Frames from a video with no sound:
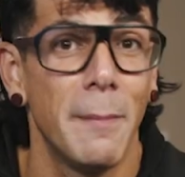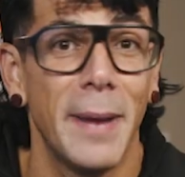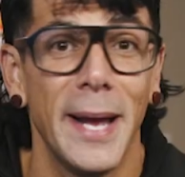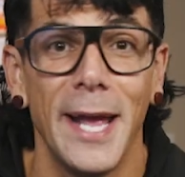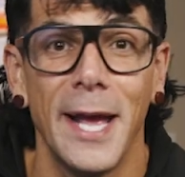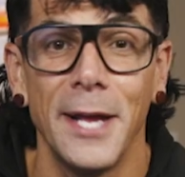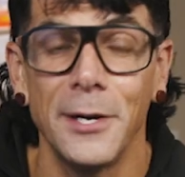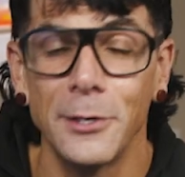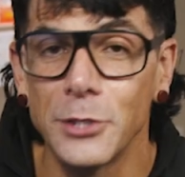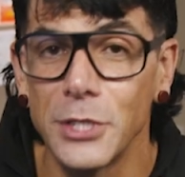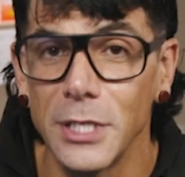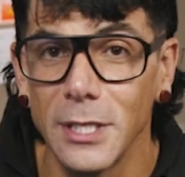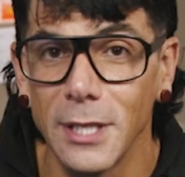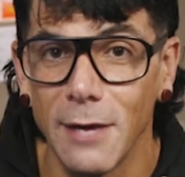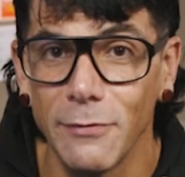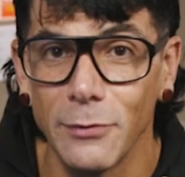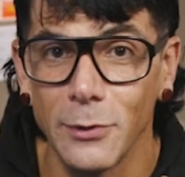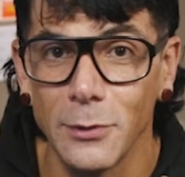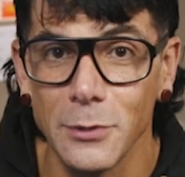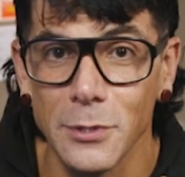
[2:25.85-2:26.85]
My energy
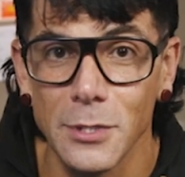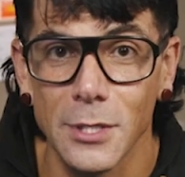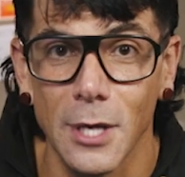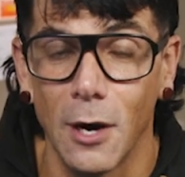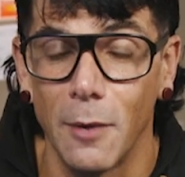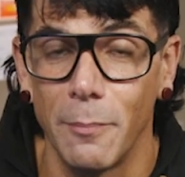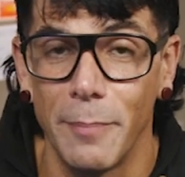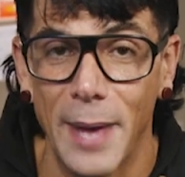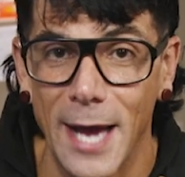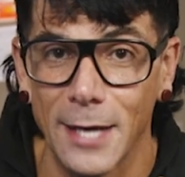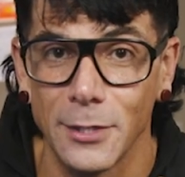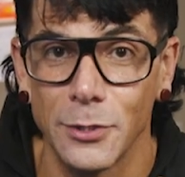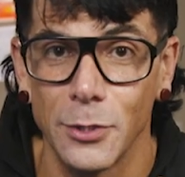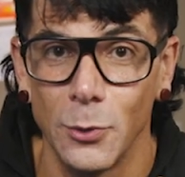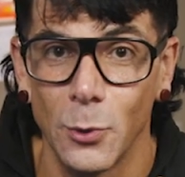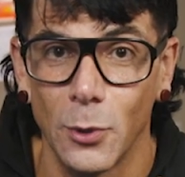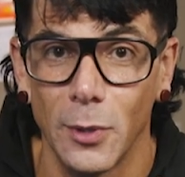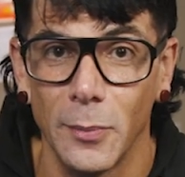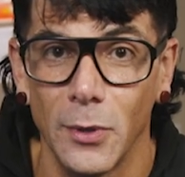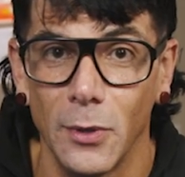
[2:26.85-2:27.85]
levels are back
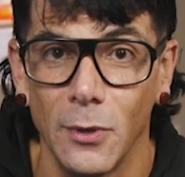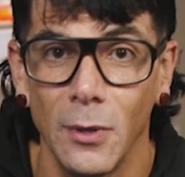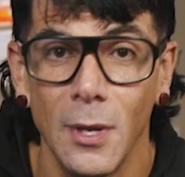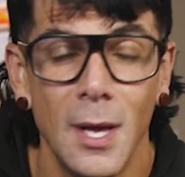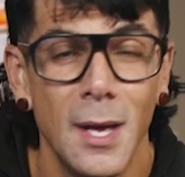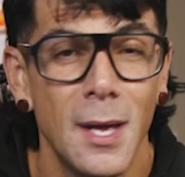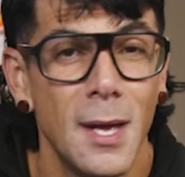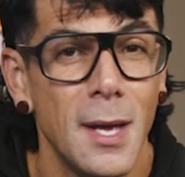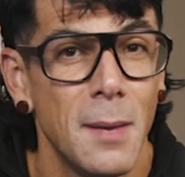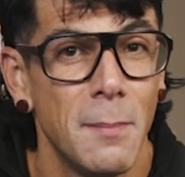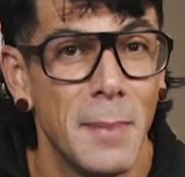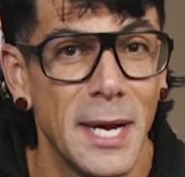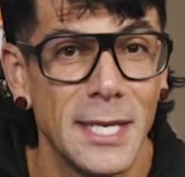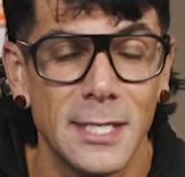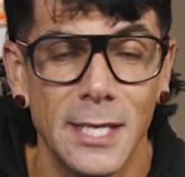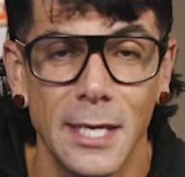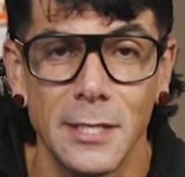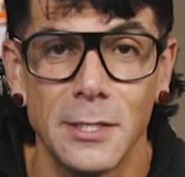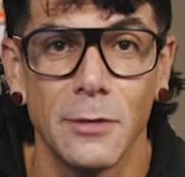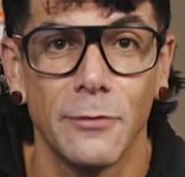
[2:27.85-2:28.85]
to normal. My
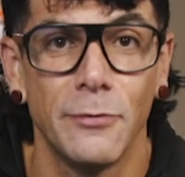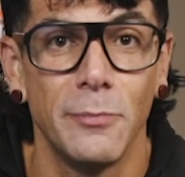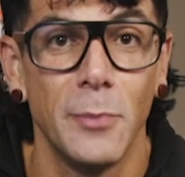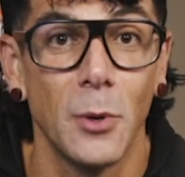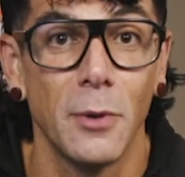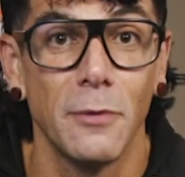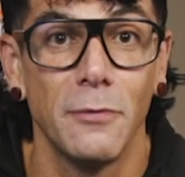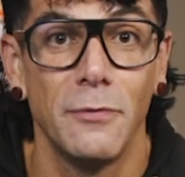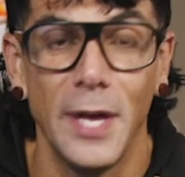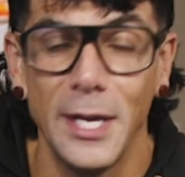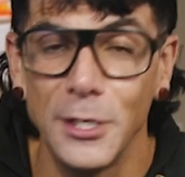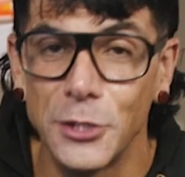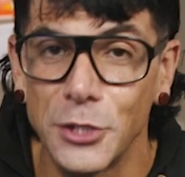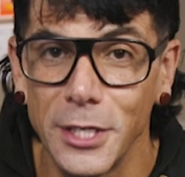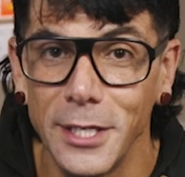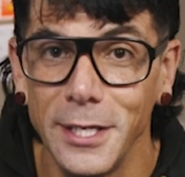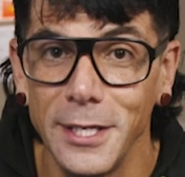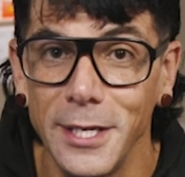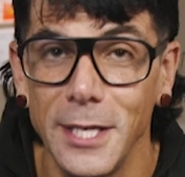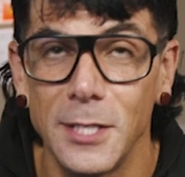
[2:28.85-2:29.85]
sense of
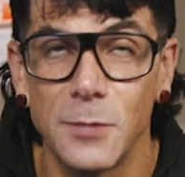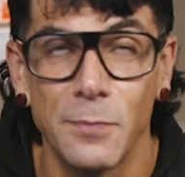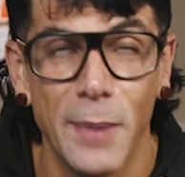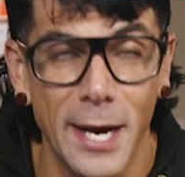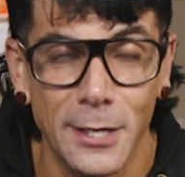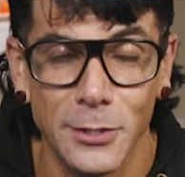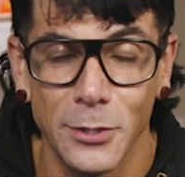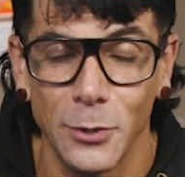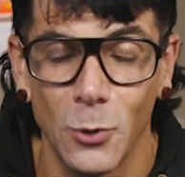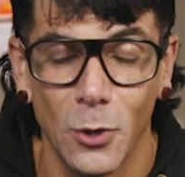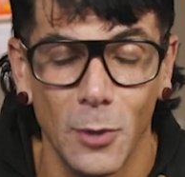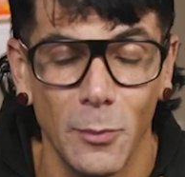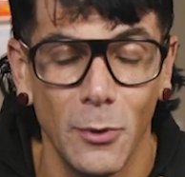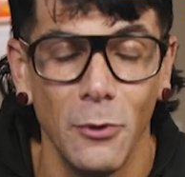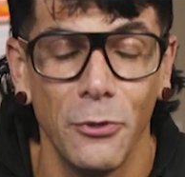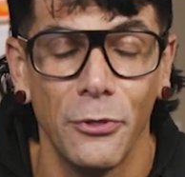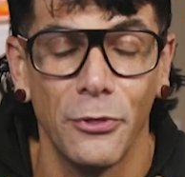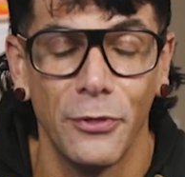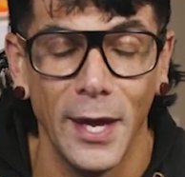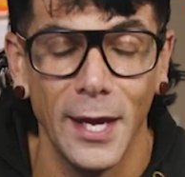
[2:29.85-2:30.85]
motivation is back to
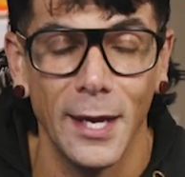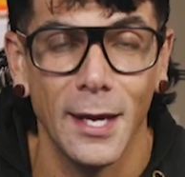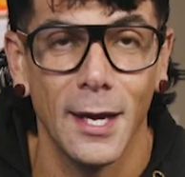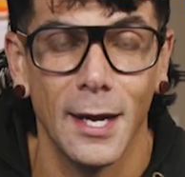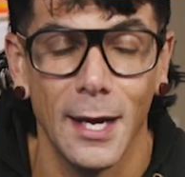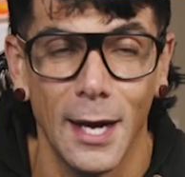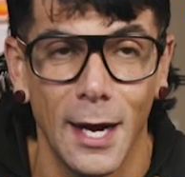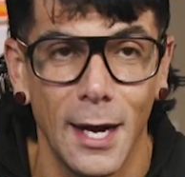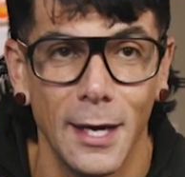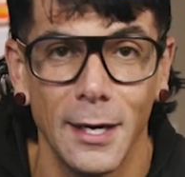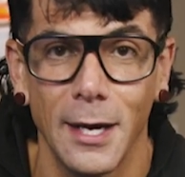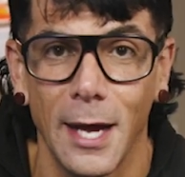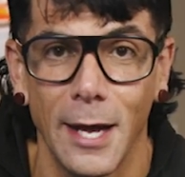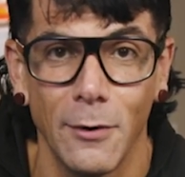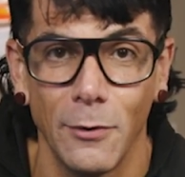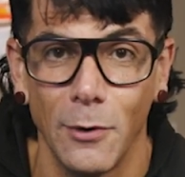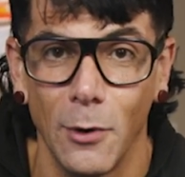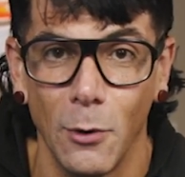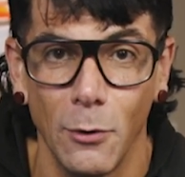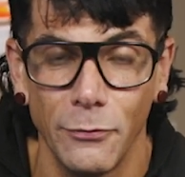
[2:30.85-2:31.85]
normal, thank God.
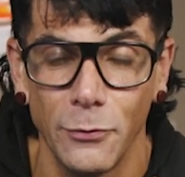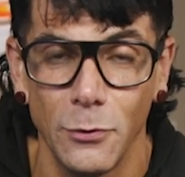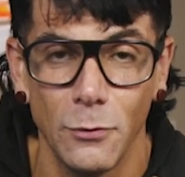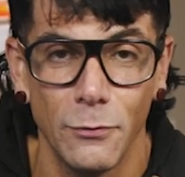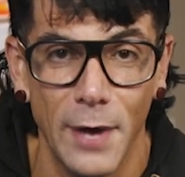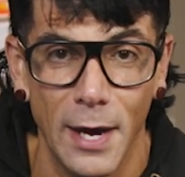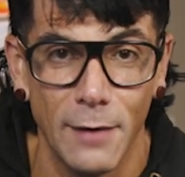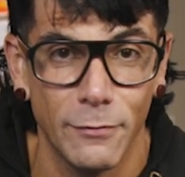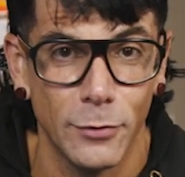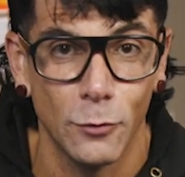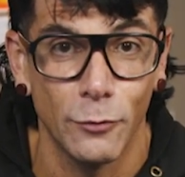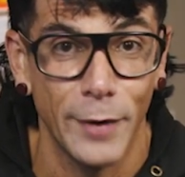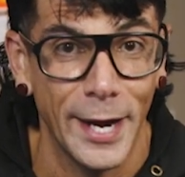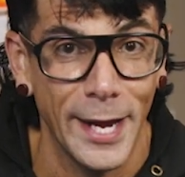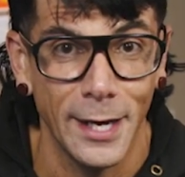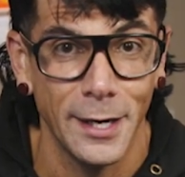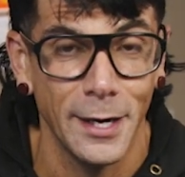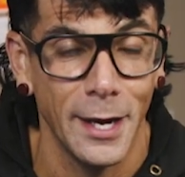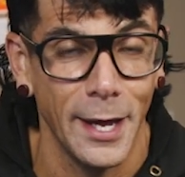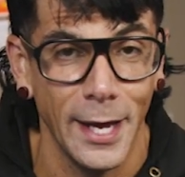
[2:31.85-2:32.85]
I don't know if you've ever
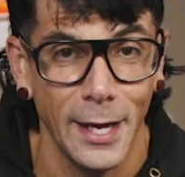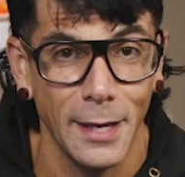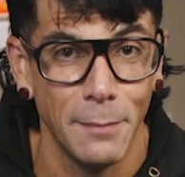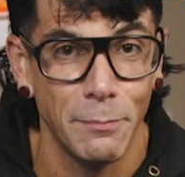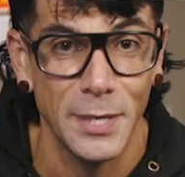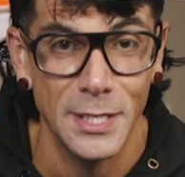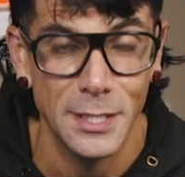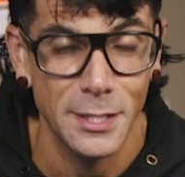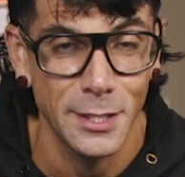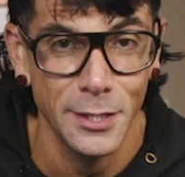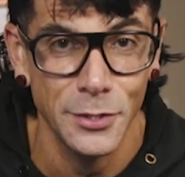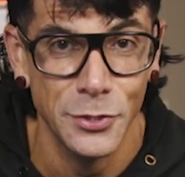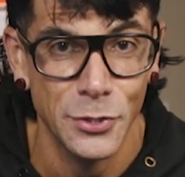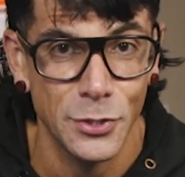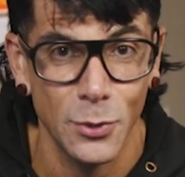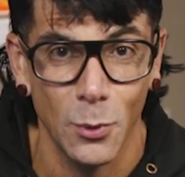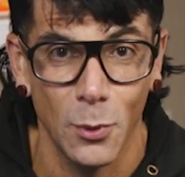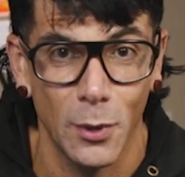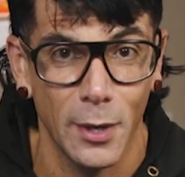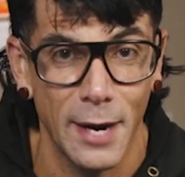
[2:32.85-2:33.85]
ran a
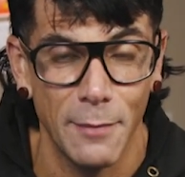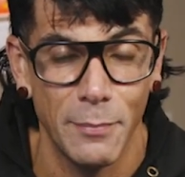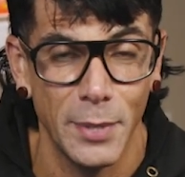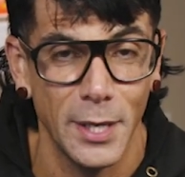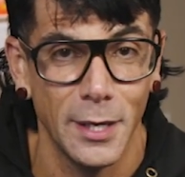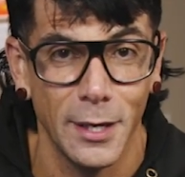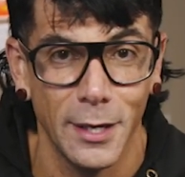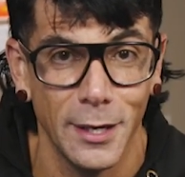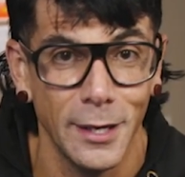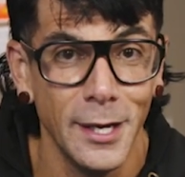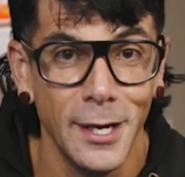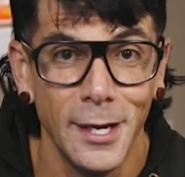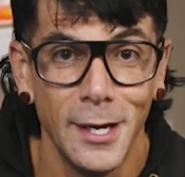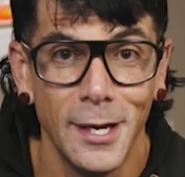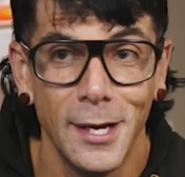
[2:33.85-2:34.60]
business or have been a